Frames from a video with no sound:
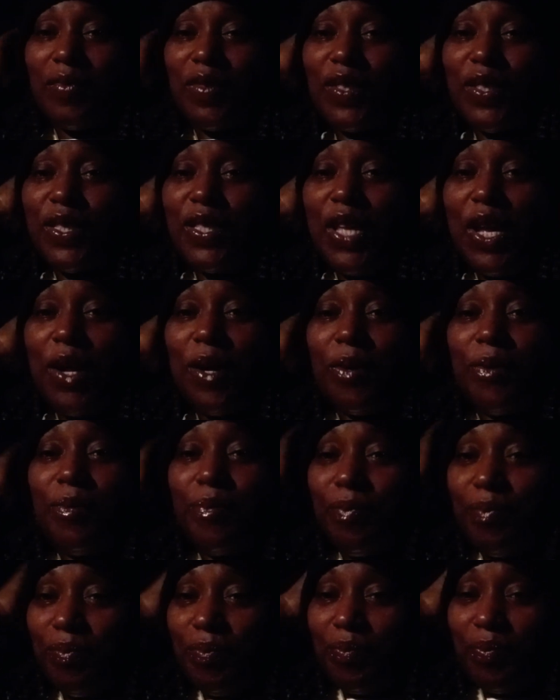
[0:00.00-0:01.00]

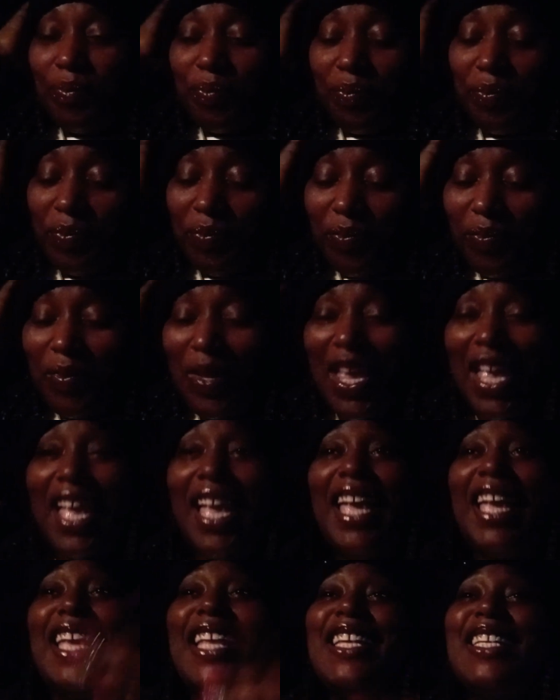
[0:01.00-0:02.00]
So,
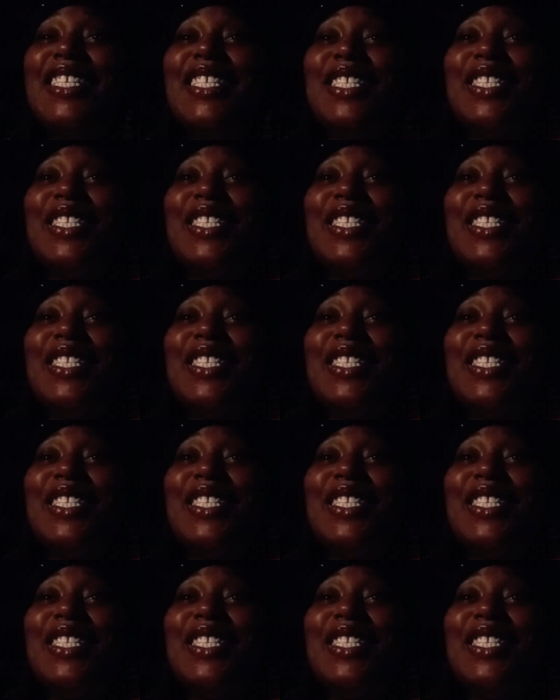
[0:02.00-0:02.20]
it is